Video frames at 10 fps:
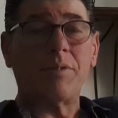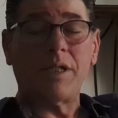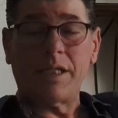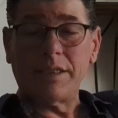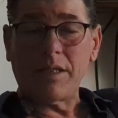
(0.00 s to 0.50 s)
at
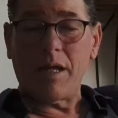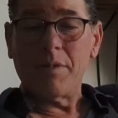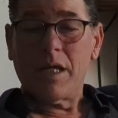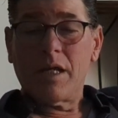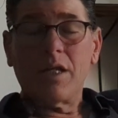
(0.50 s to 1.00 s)
any time?
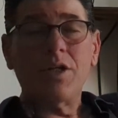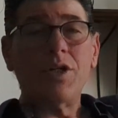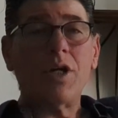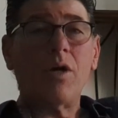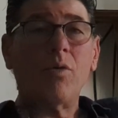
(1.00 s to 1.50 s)

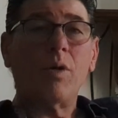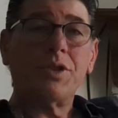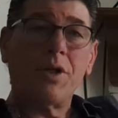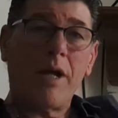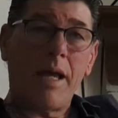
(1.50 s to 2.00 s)
Know what
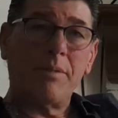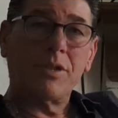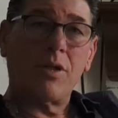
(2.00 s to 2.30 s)
their habits